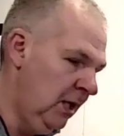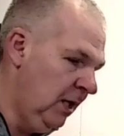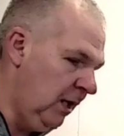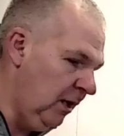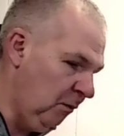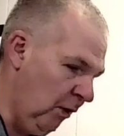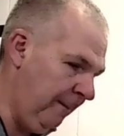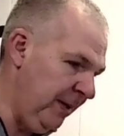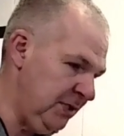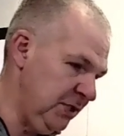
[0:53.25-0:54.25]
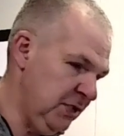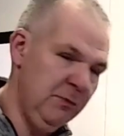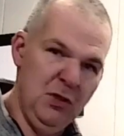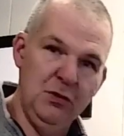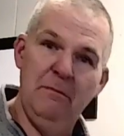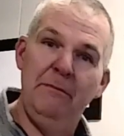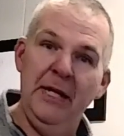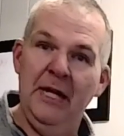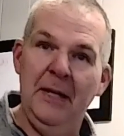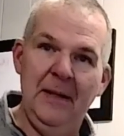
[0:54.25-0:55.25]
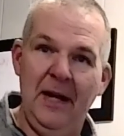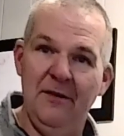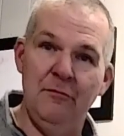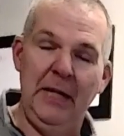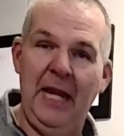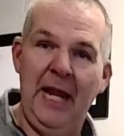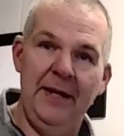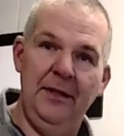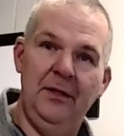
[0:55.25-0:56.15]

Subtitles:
workbenches, some of those big kind of mechanic